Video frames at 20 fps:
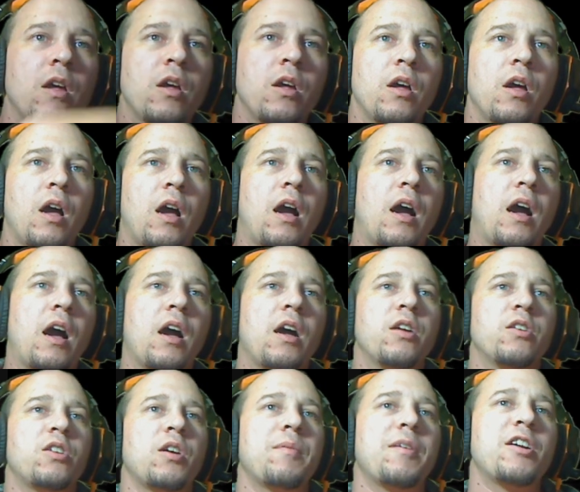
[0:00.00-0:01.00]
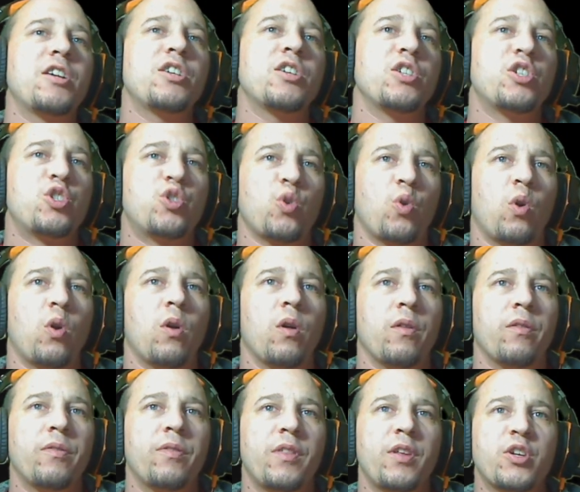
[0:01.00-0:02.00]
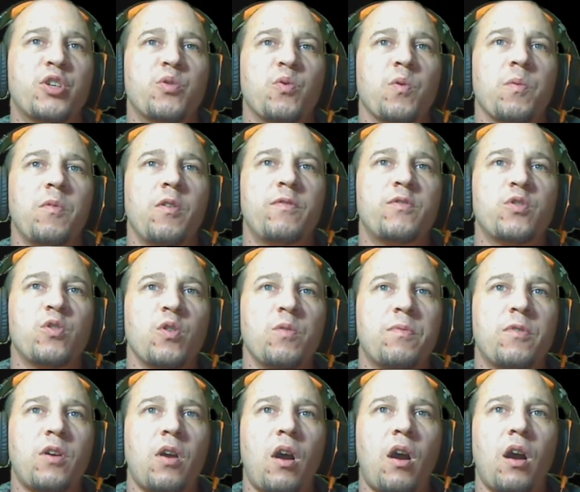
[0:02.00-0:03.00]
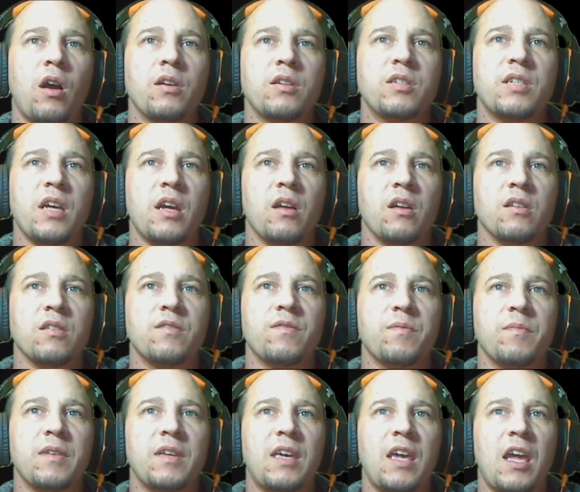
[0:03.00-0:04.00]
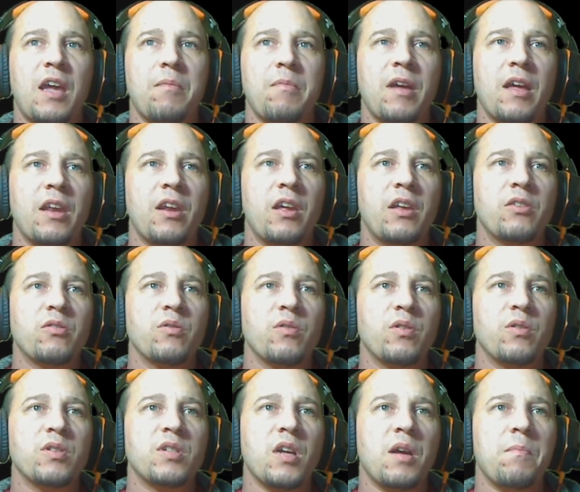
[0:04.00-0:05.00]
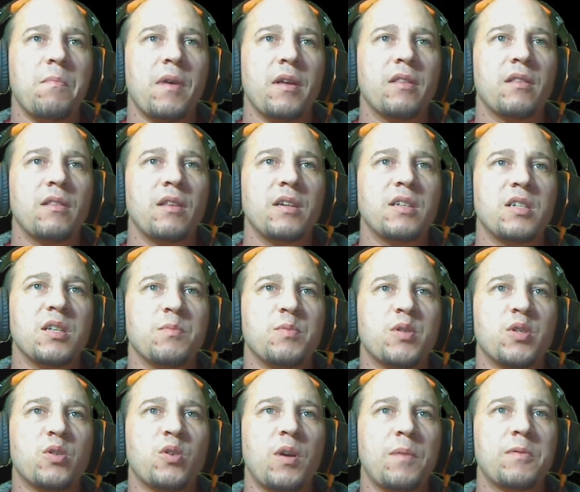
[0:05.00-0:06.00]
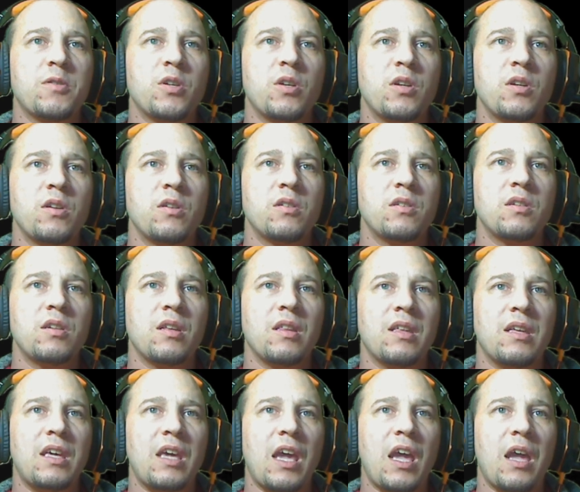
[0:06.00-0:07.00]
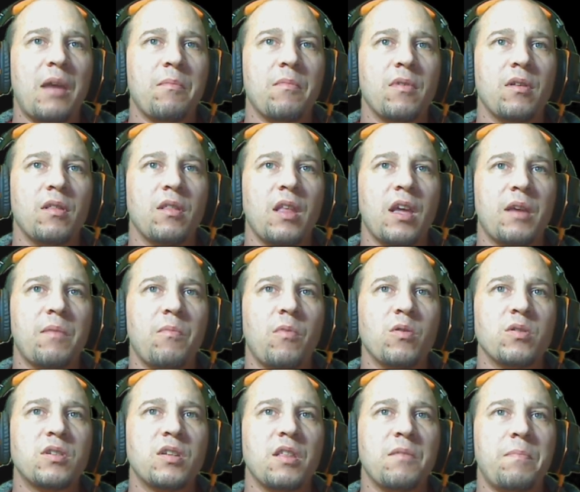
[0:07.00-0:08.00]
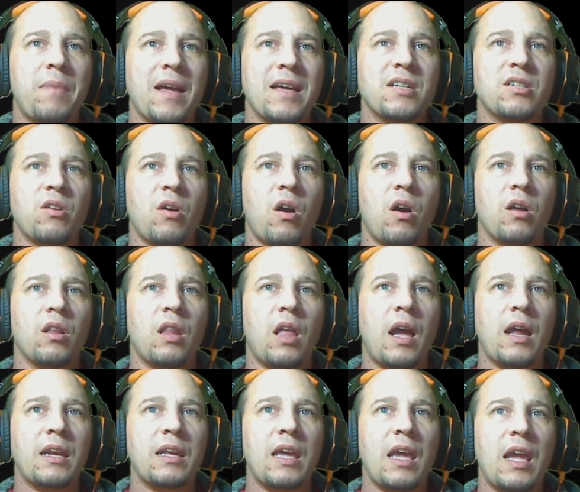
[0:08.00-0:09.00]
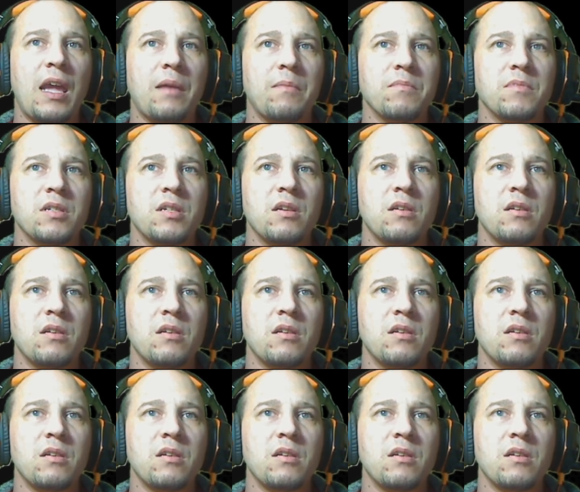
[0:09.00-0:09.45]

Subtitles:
DomiNations Joel, they should remove troop card sales from the game and introduce a monthly subscription to the game like most of the best online games.